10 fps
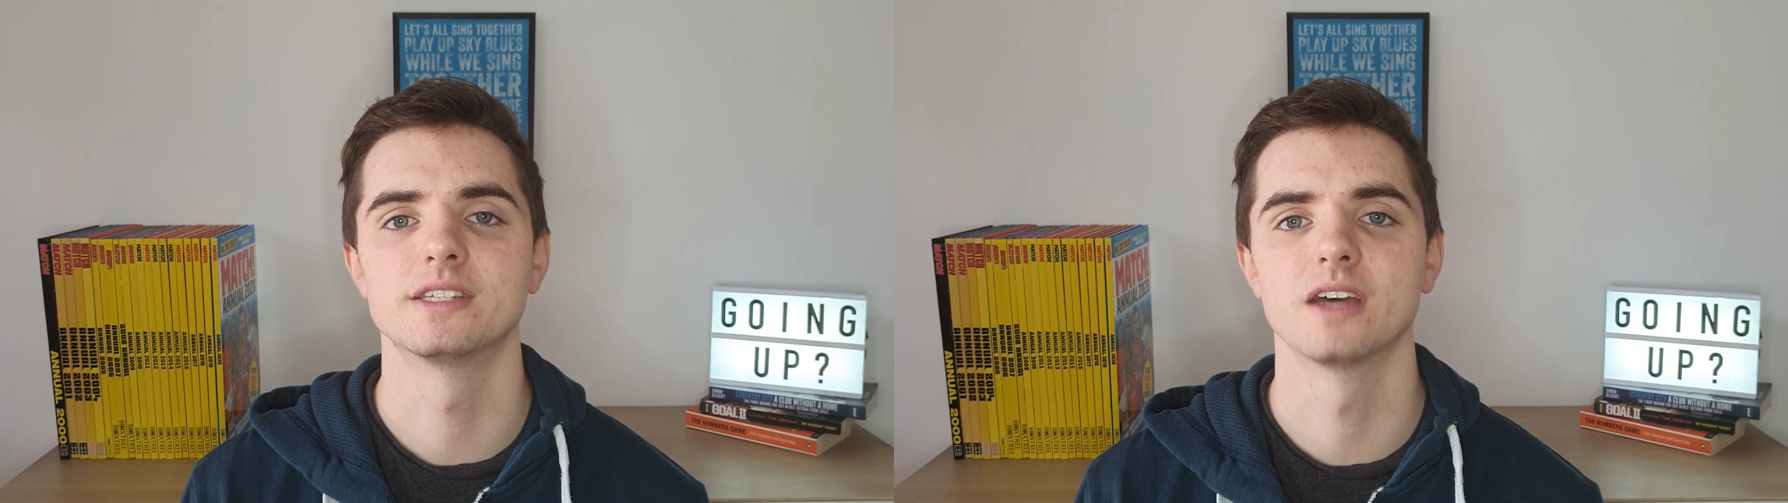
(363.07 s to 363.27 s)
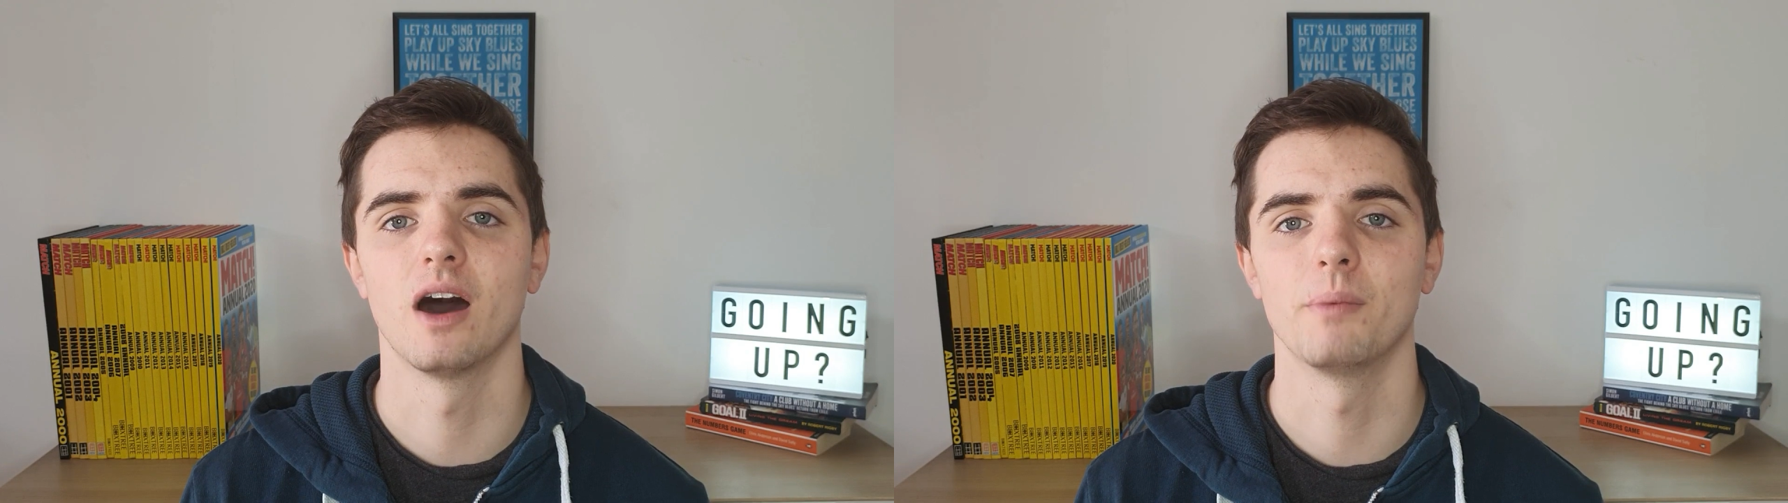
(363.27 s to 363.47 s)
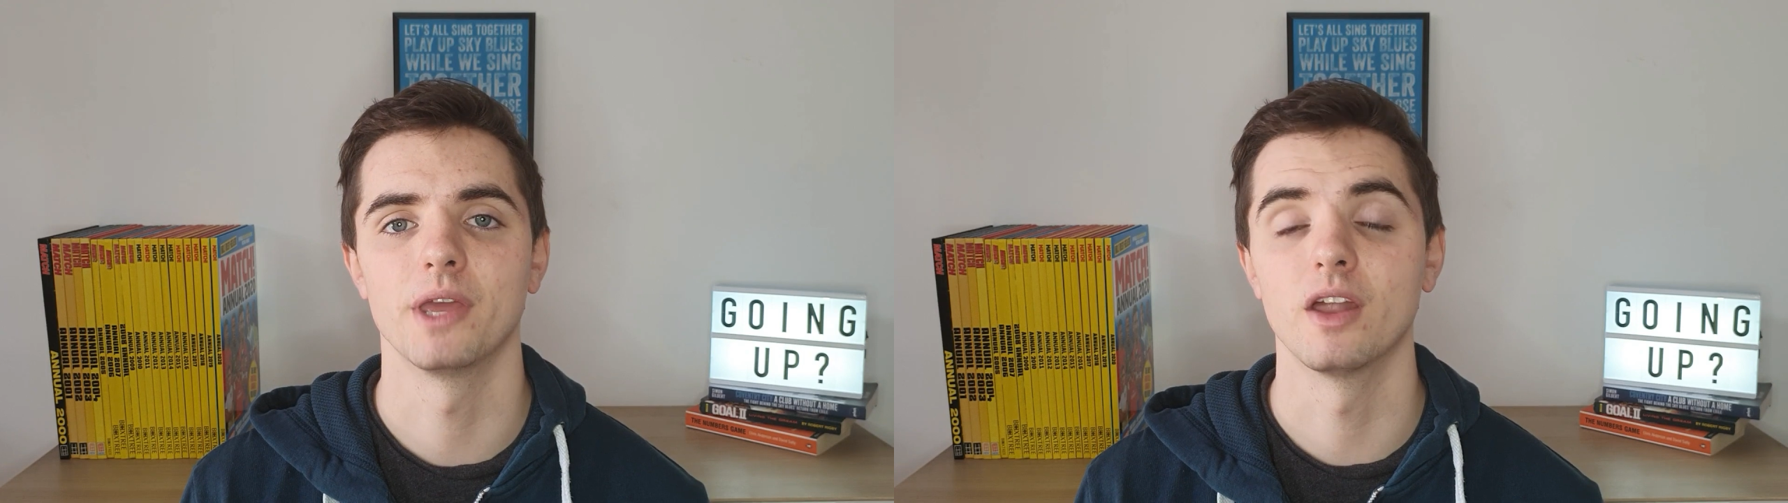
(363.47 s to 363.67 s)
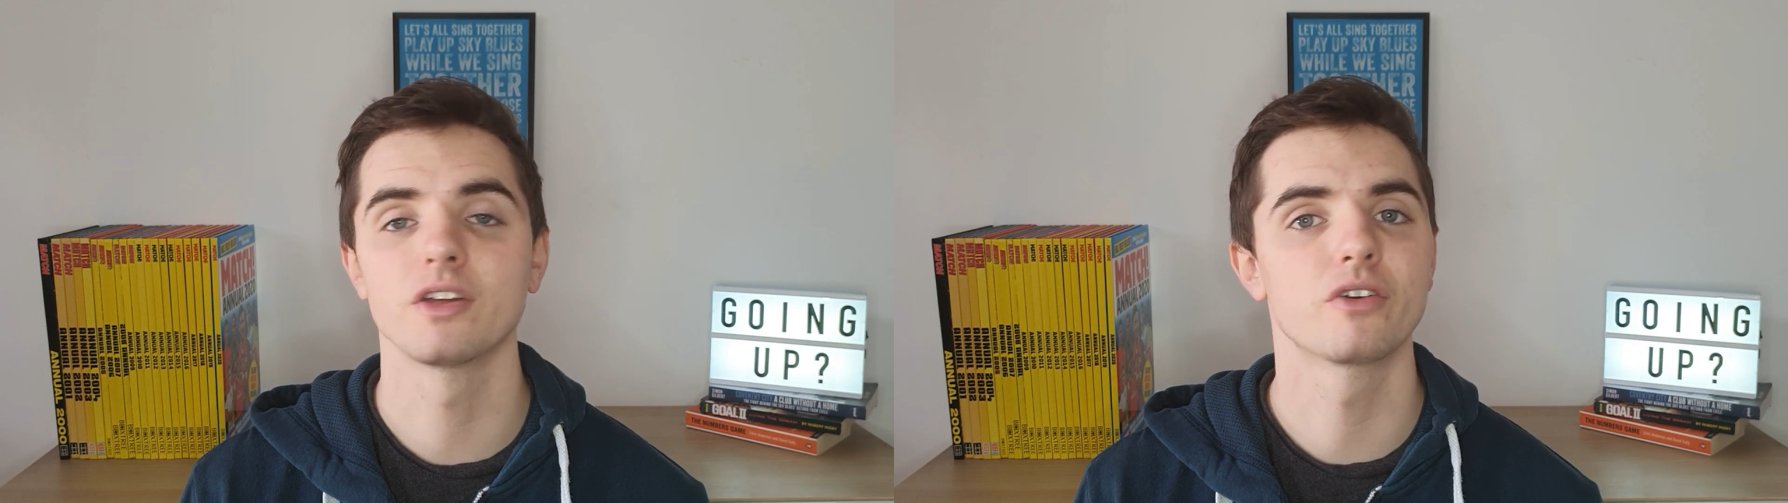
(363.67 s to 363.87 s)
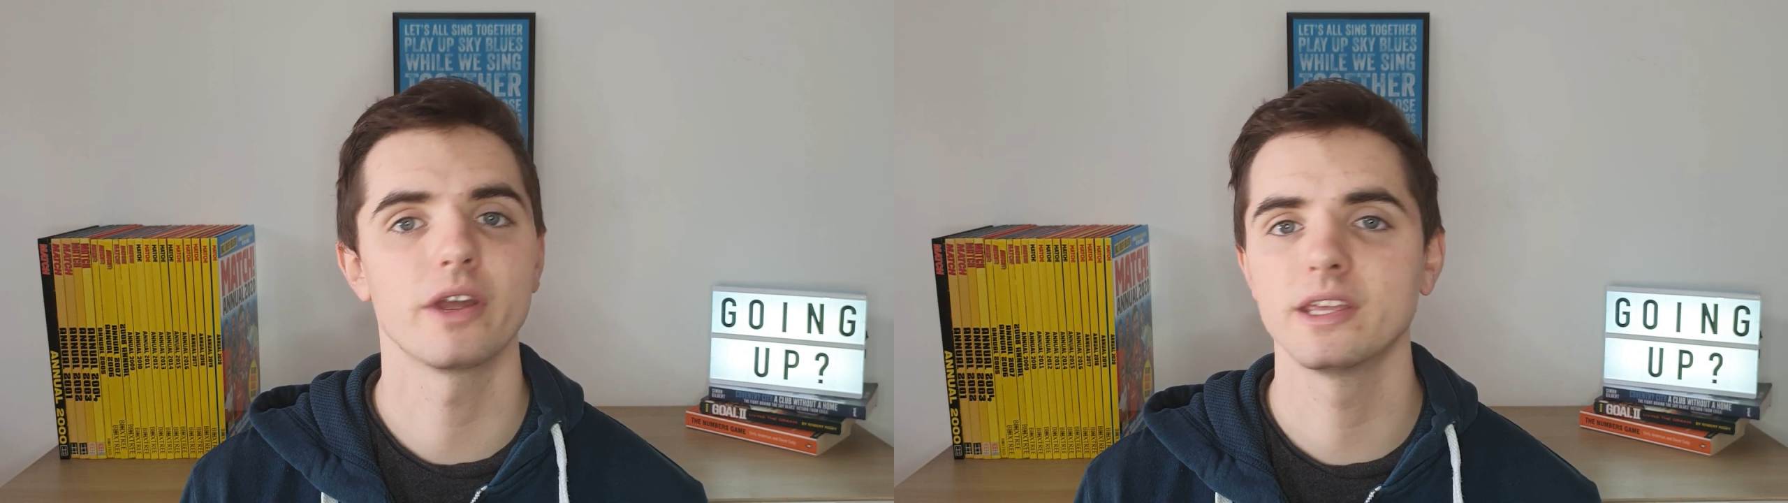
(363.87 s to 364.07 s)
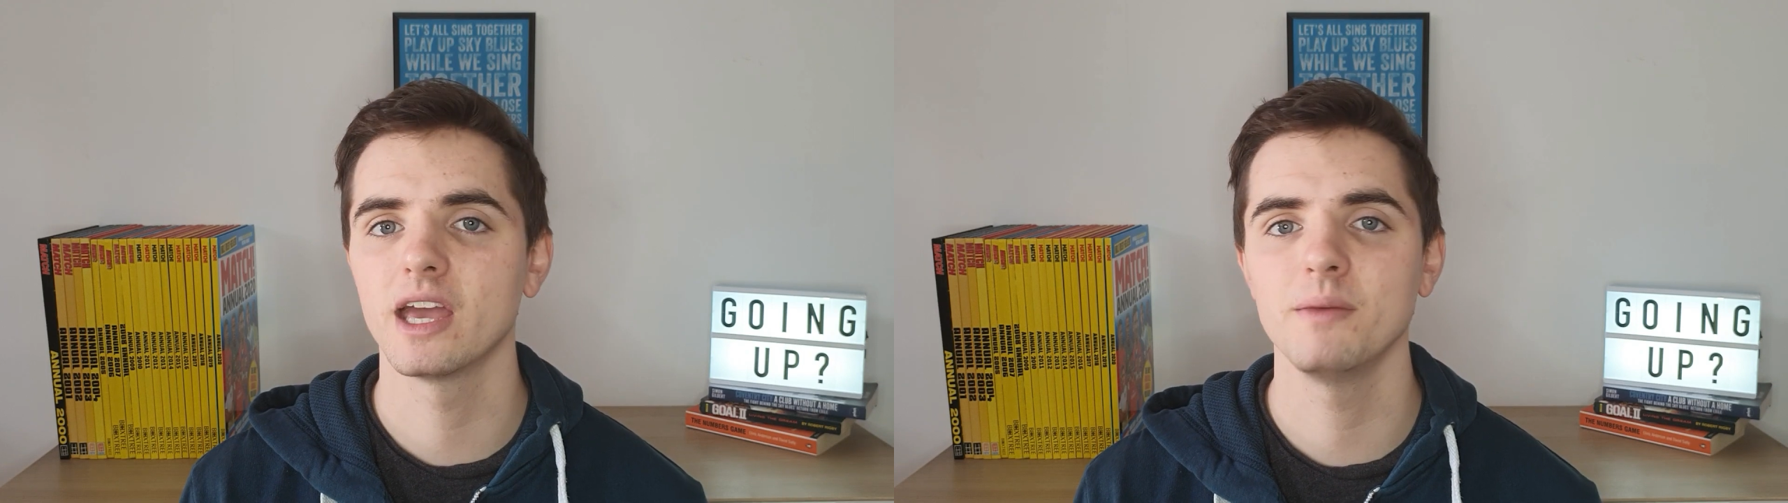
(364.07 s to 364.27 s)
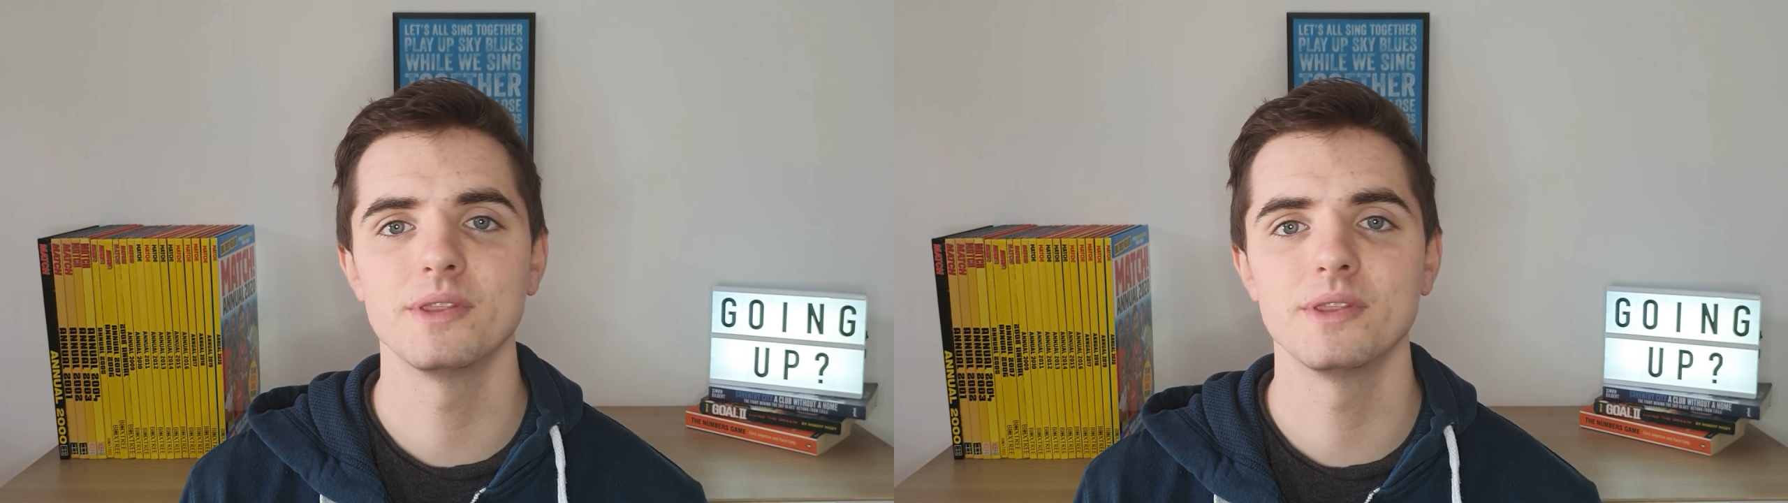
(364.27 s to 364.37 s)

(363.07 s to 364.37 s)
Derby. Another great game in